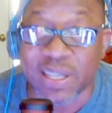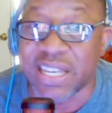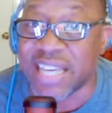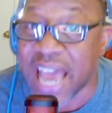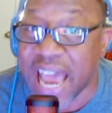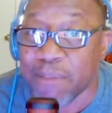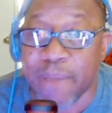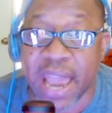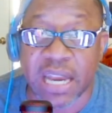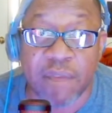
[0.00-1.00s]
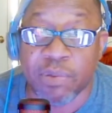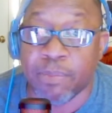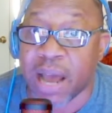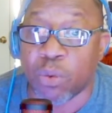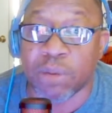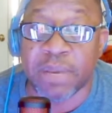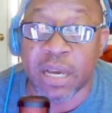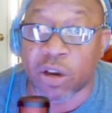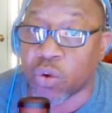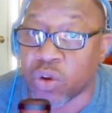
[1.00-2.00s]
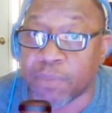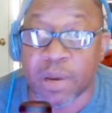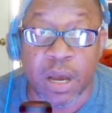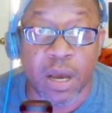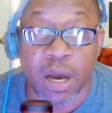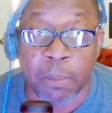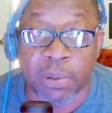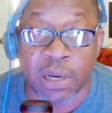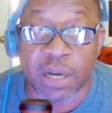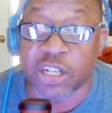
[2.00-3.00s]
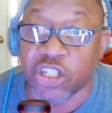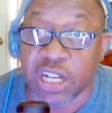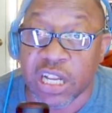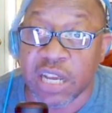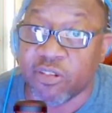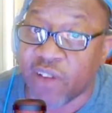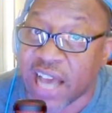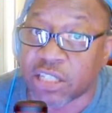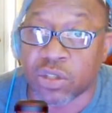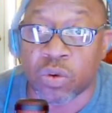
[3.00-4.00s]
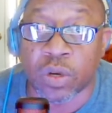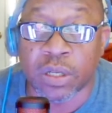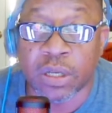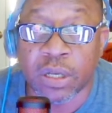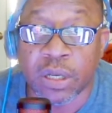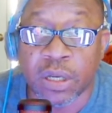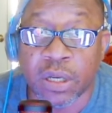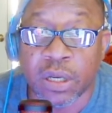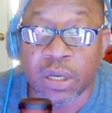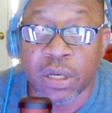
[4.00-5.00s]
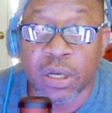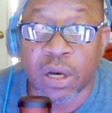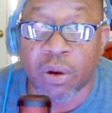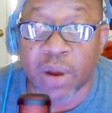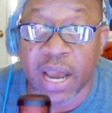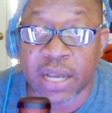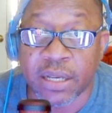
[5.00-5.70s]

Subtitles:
Gang banging, everybody want to be a Crip, a Blood, a GD, a Vice Lord. All right.